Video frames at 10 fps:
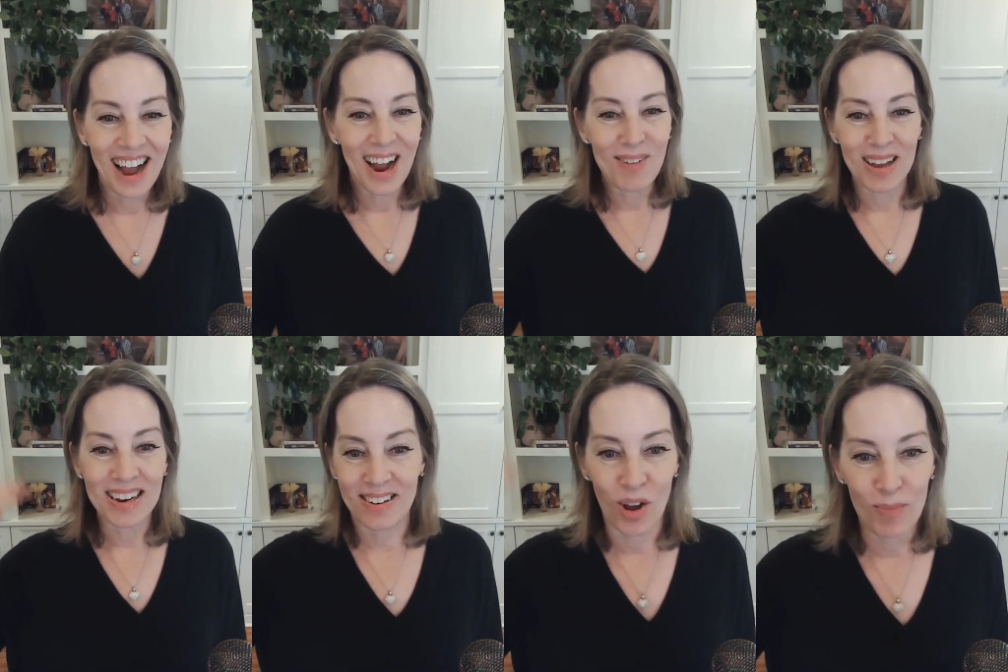I'm
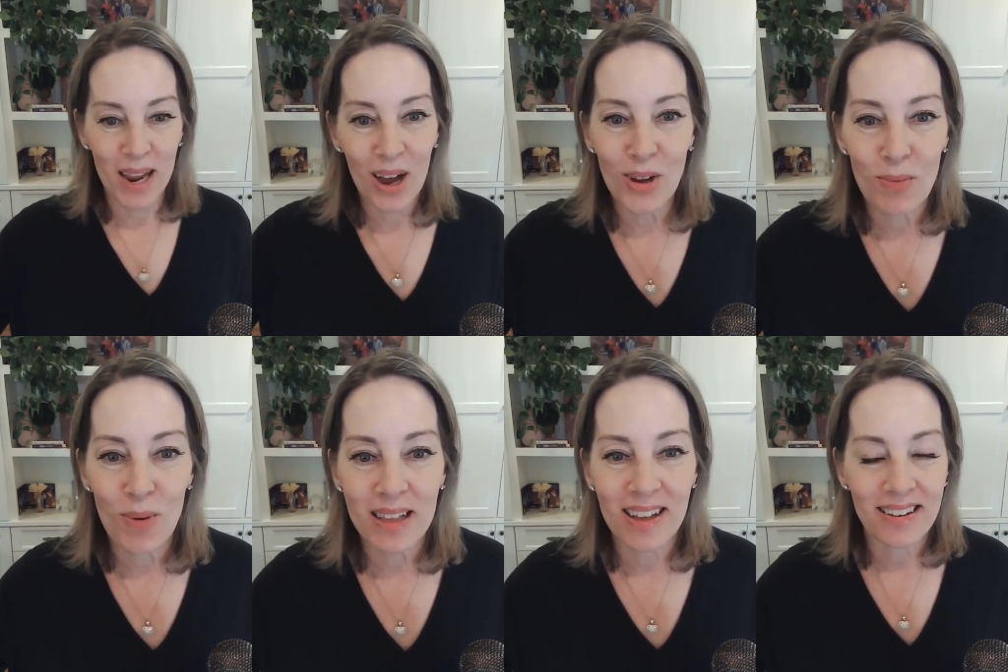like, tell me how you
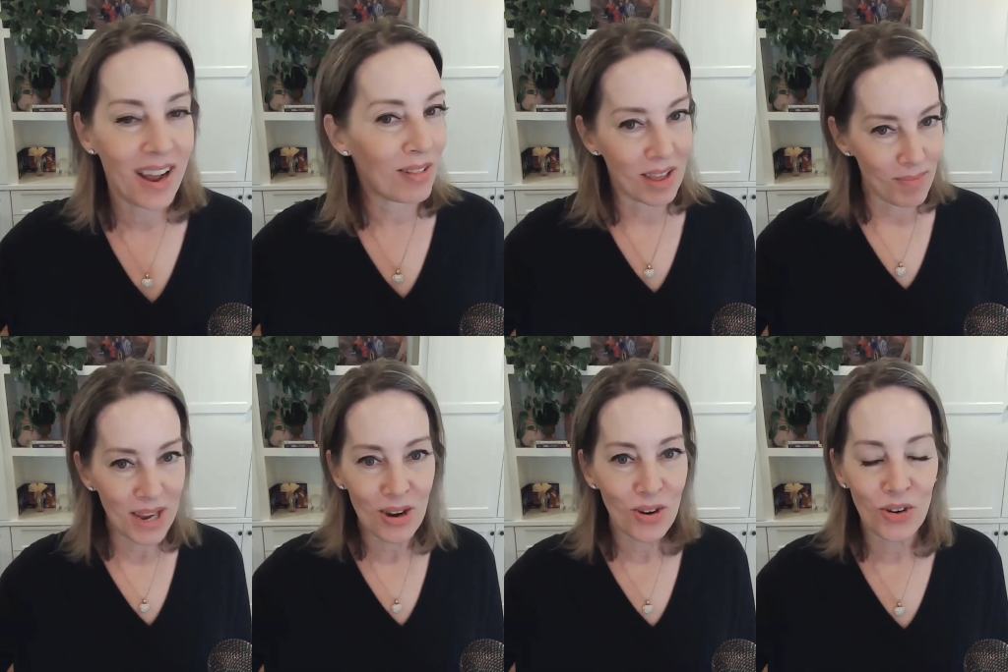break that down. Let me
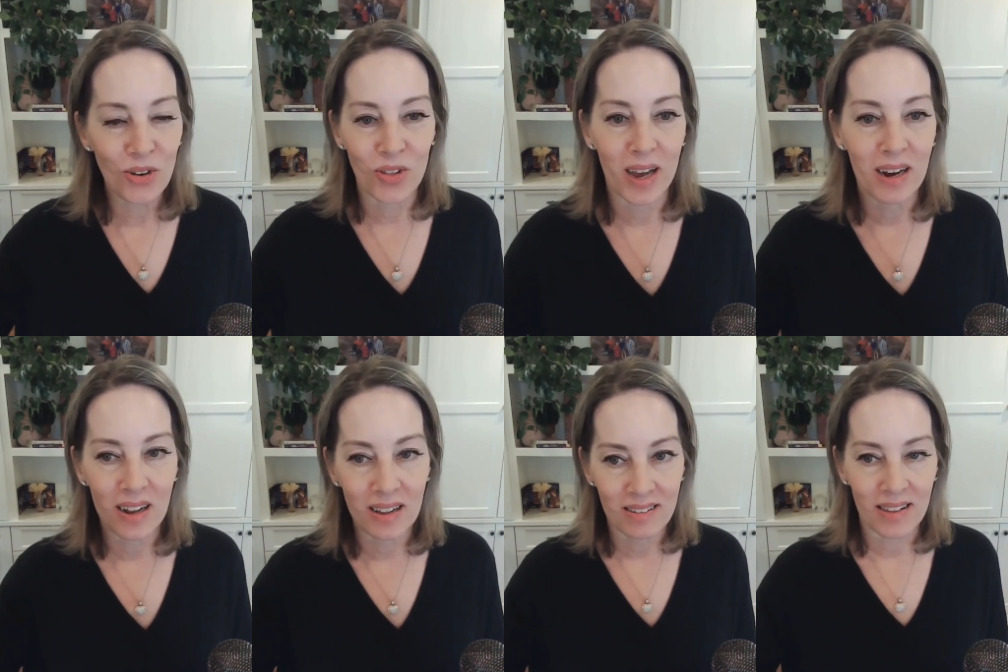hear you do that.
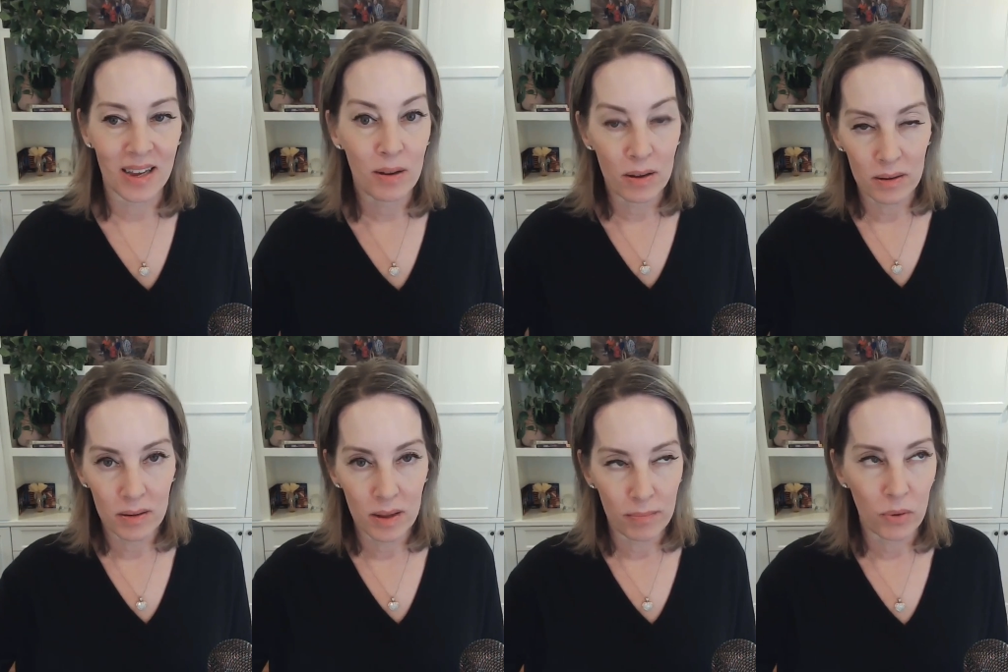It's like
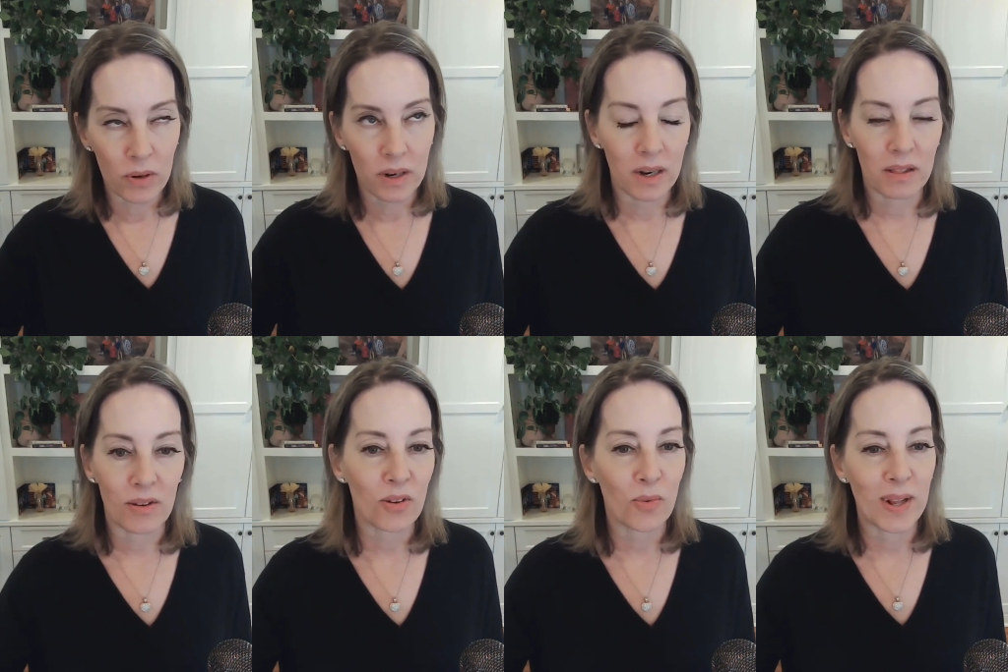emboldened in
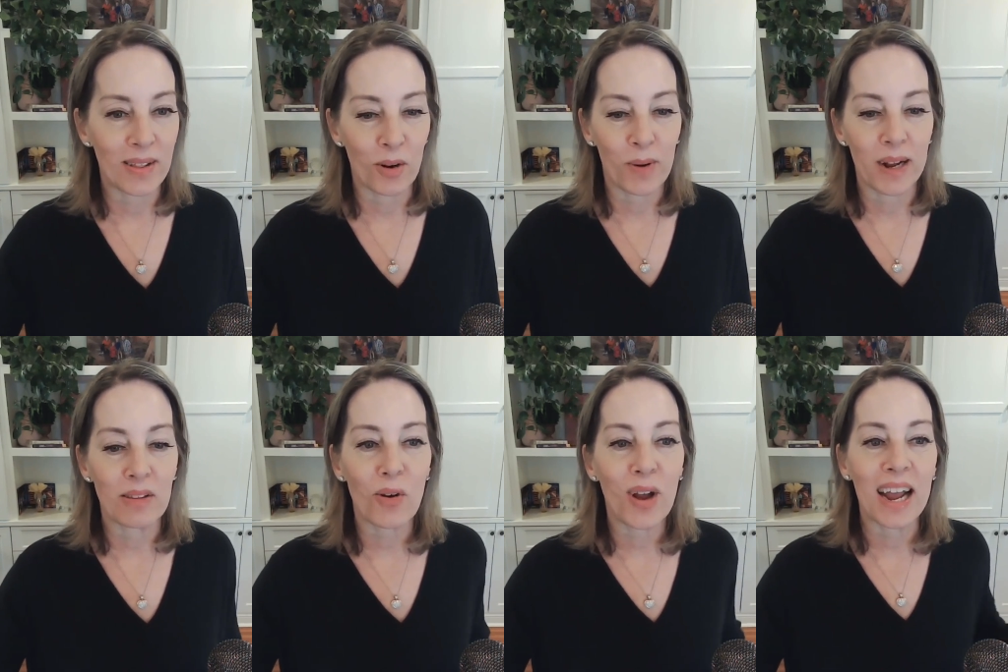their sweet little brains.
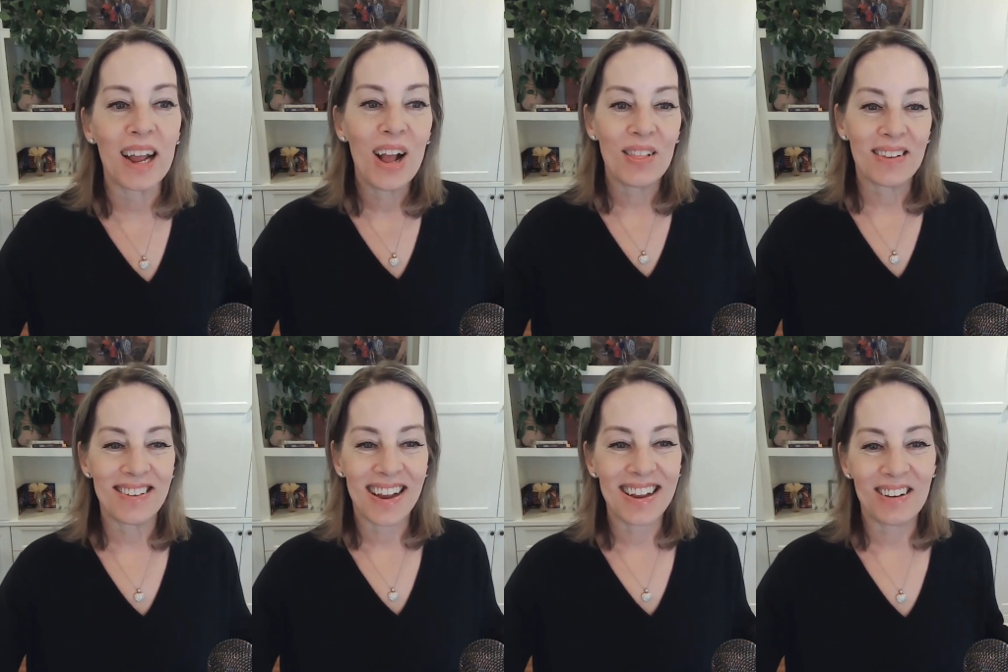Okay. The
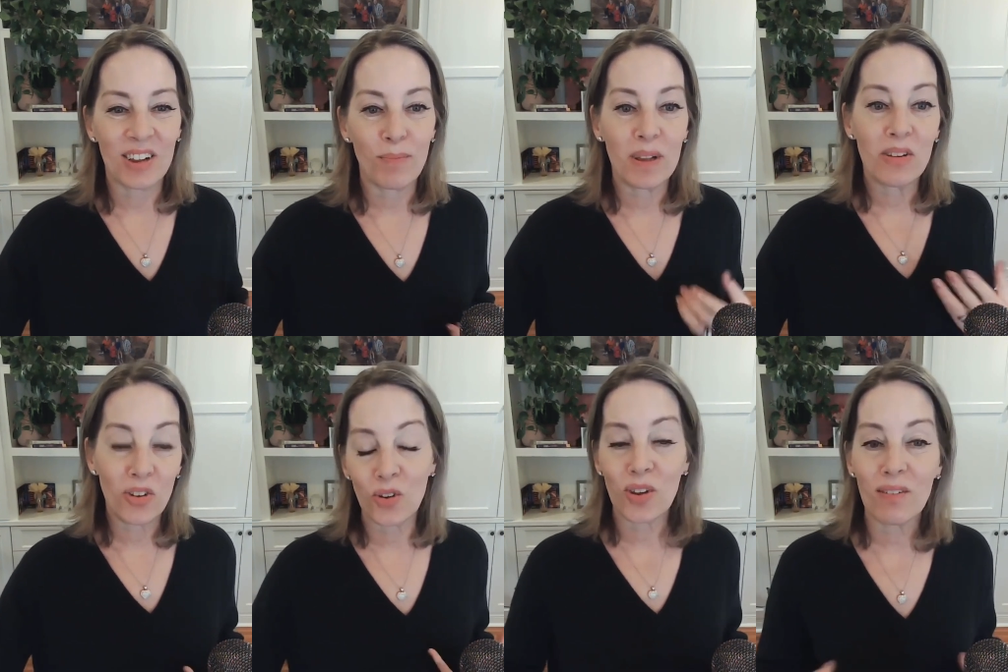second tip is
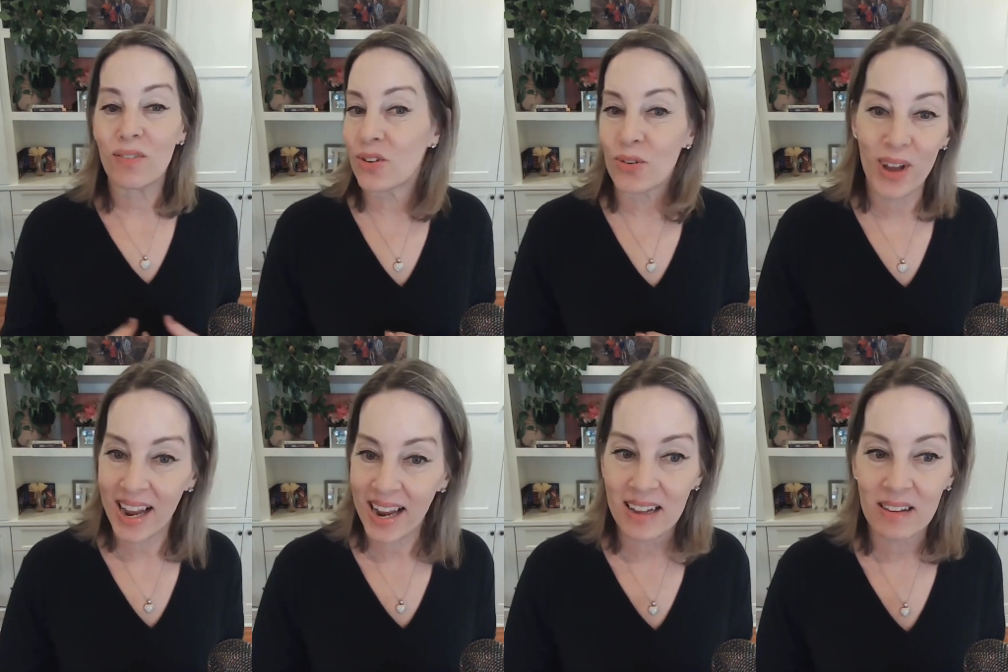using visual
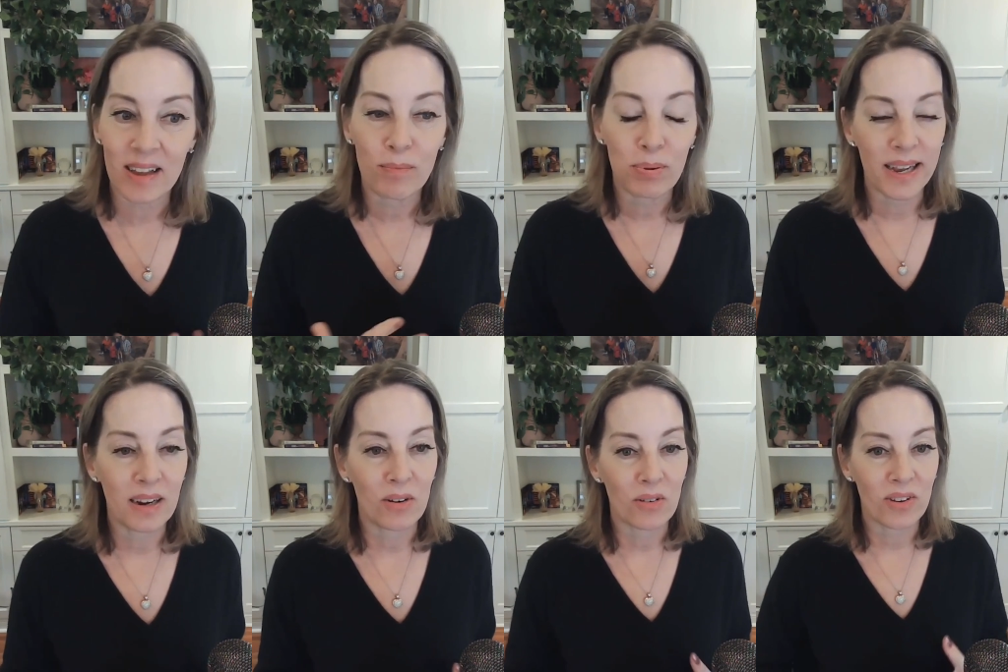aids like
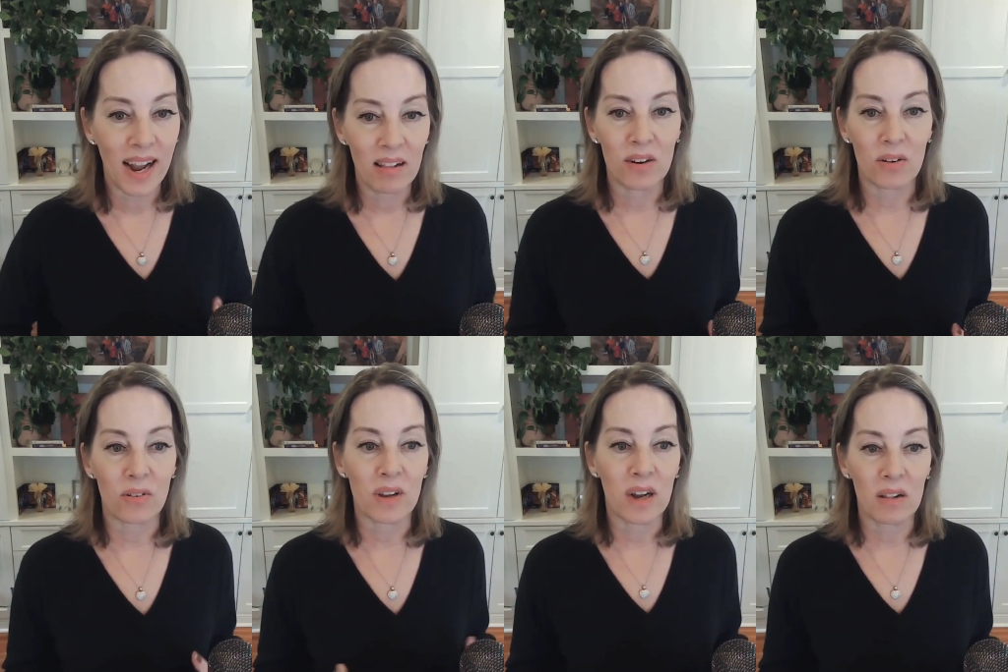planners,
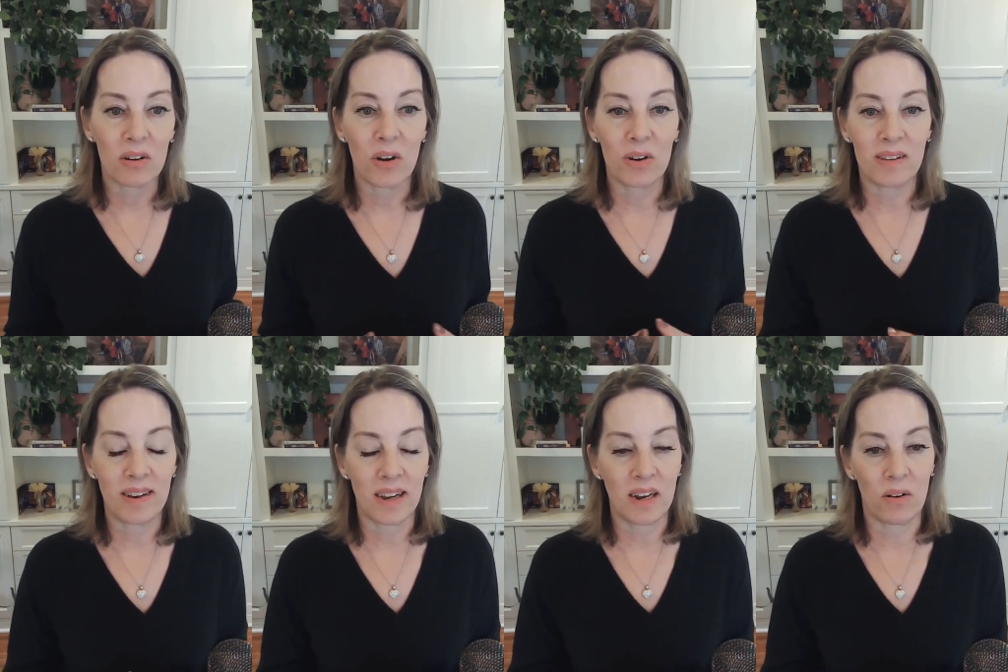calendars, and color-coded
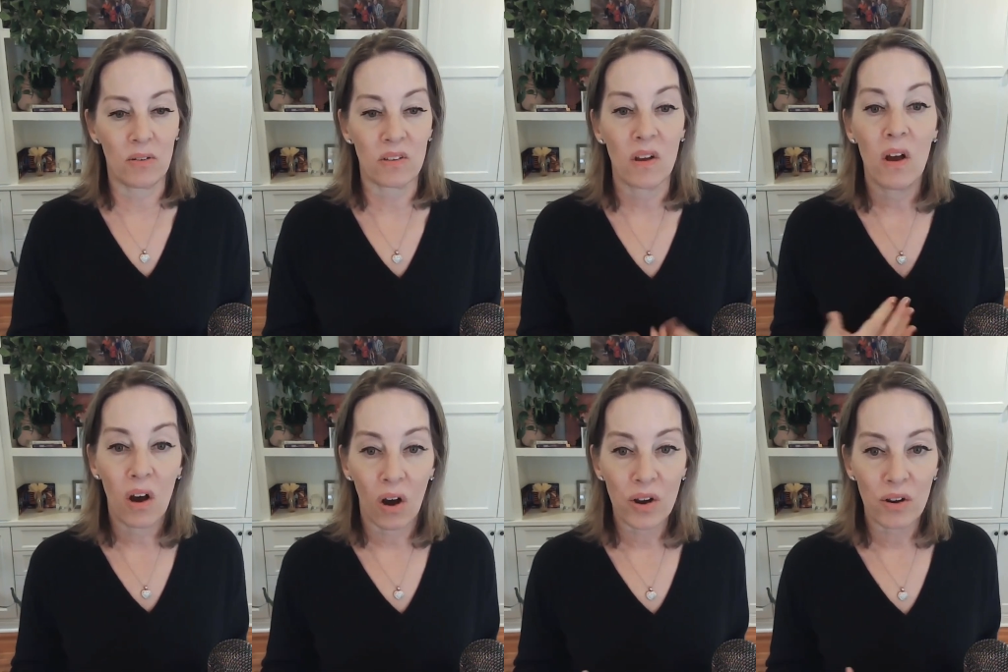sticky notes
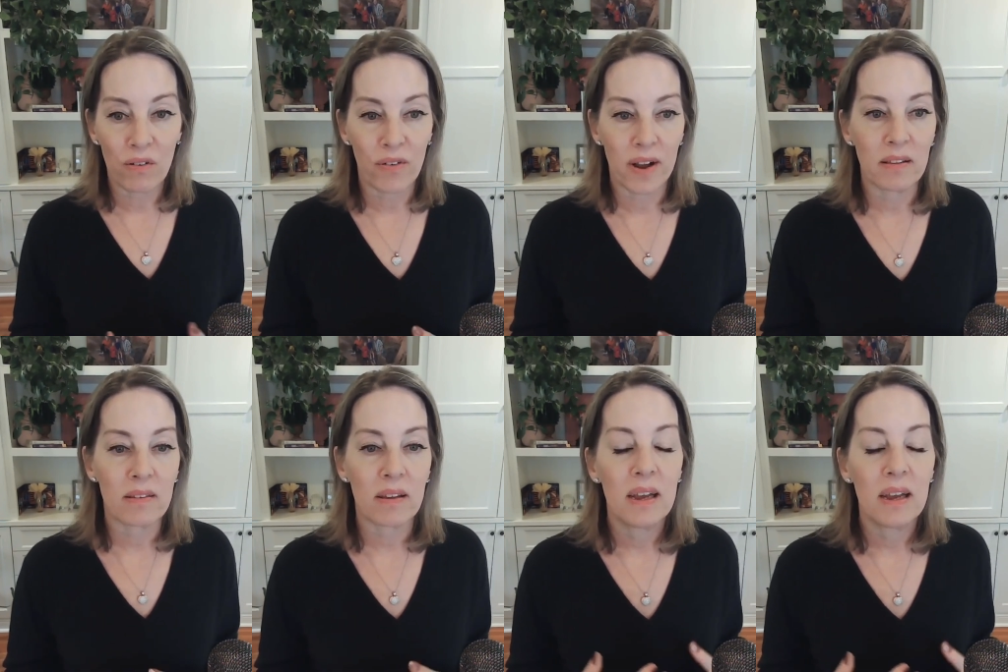are your friends.